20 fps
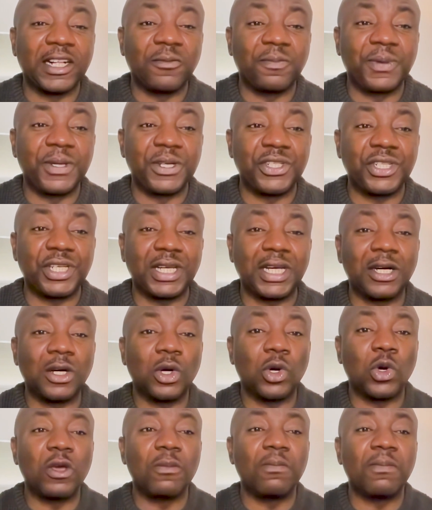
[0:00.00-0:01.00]
LPG
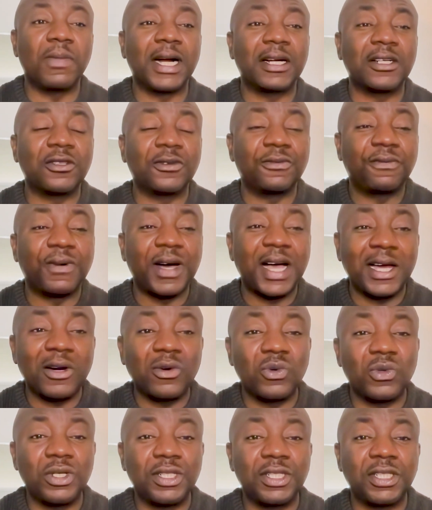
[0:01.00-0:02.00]
and going back to
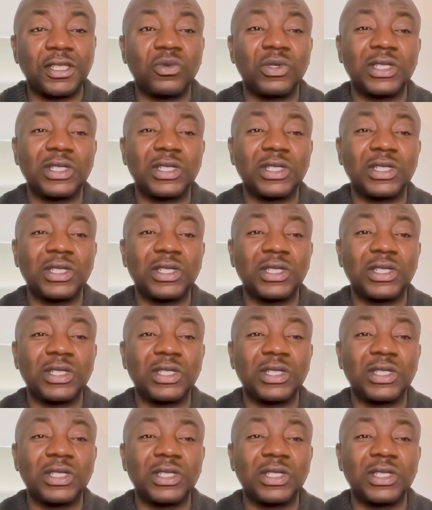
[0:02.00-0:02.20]
firewood,